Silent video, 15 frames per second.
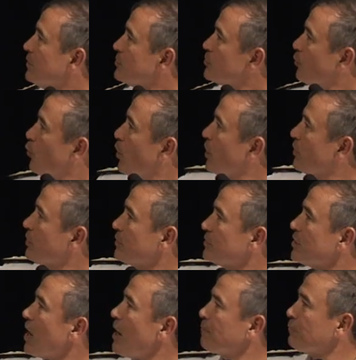So one at the
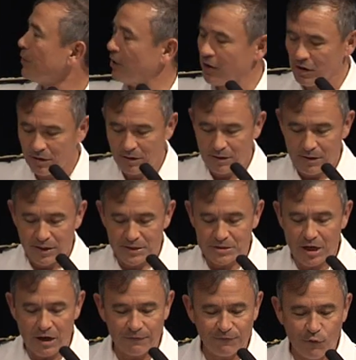top there has
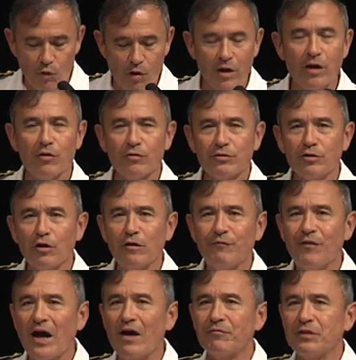got
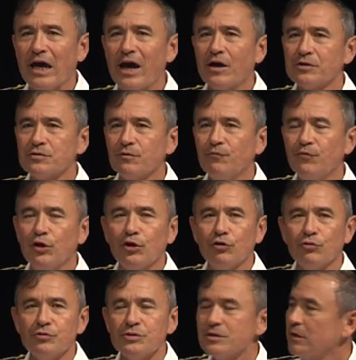435,000
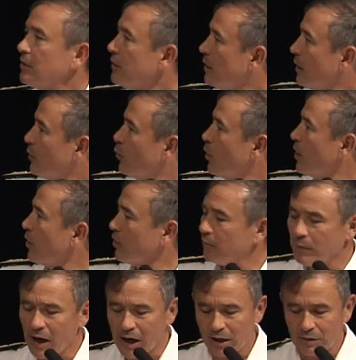views and one on the
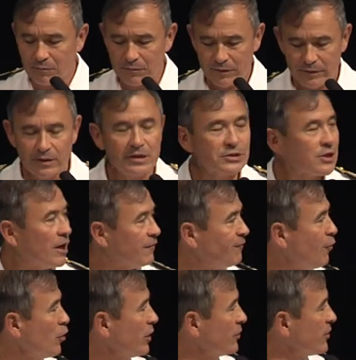bottom has got
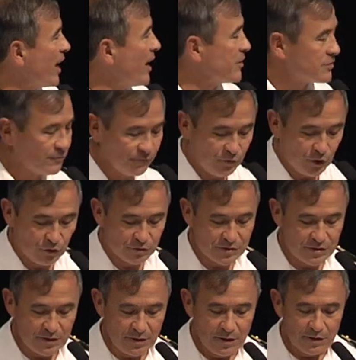40,000 views.
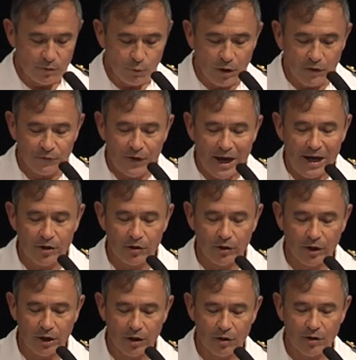The real value
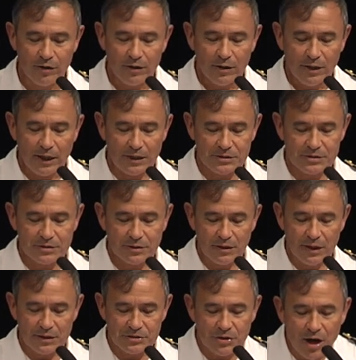here is,
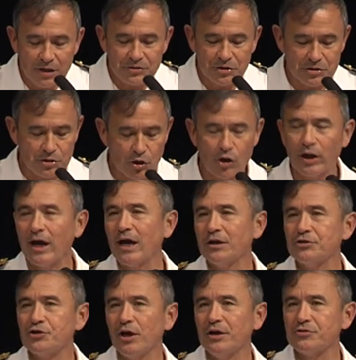is not just learning how to
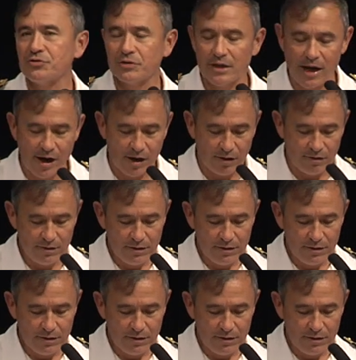change the tire.